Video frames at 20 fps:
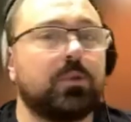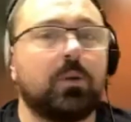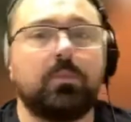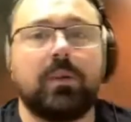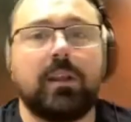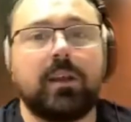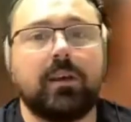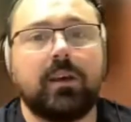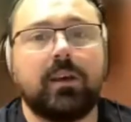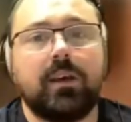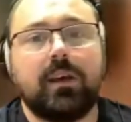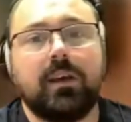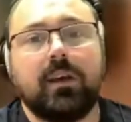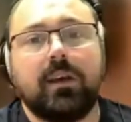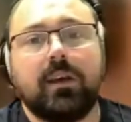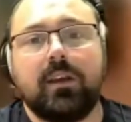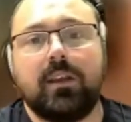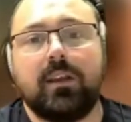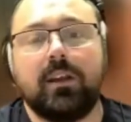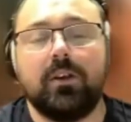probably
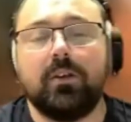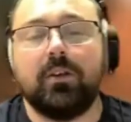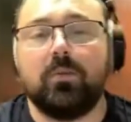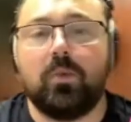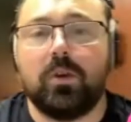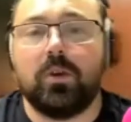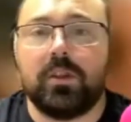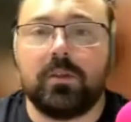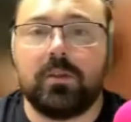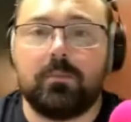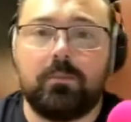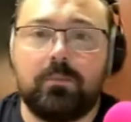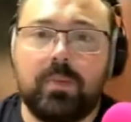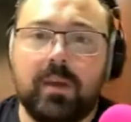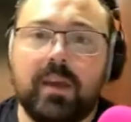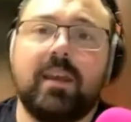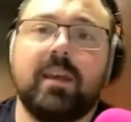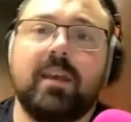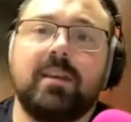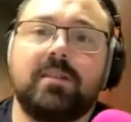one of the
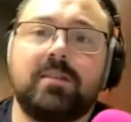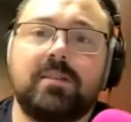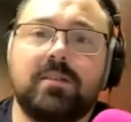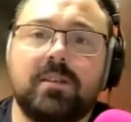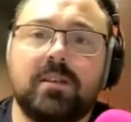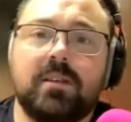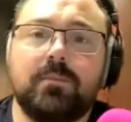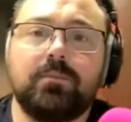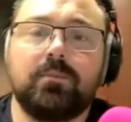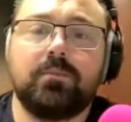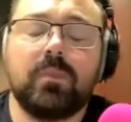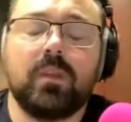biggest